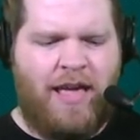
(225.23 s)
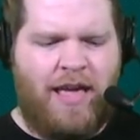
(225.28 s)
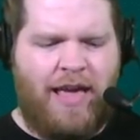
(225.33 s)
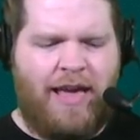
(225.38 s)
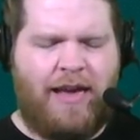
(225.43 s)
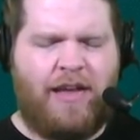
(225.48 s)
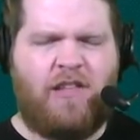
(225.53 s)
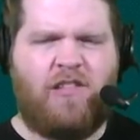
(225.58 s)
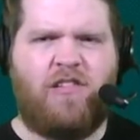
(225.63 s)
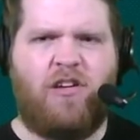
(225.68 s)

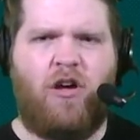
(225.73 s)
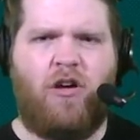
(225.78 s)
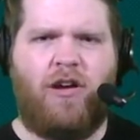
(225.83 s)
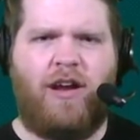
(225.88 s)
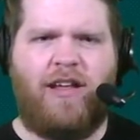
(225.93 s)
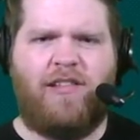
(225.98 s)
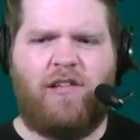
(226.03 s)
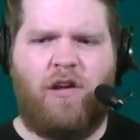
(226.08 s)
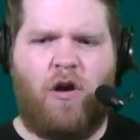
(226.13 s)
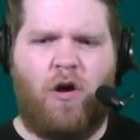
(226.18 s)
it
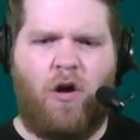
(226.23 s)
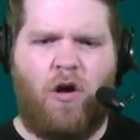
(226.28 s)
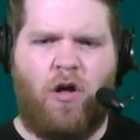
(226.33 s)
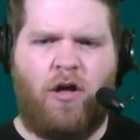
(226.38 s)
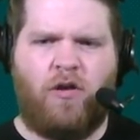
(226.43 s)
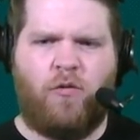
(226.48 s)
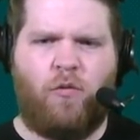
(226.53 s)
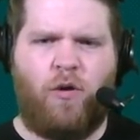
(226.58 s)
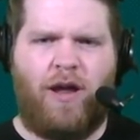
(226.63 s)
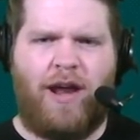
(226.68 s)
consolidates it all
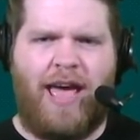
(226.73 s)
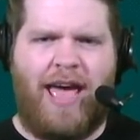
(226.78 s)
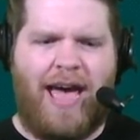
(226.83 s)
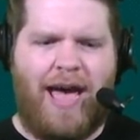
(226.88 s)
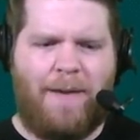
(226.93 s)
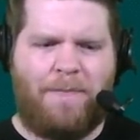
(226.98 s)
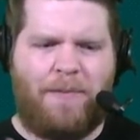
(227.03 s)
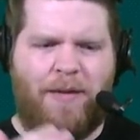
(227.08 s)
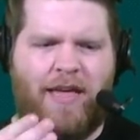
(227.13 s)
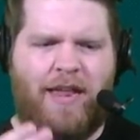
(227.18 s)
into one app,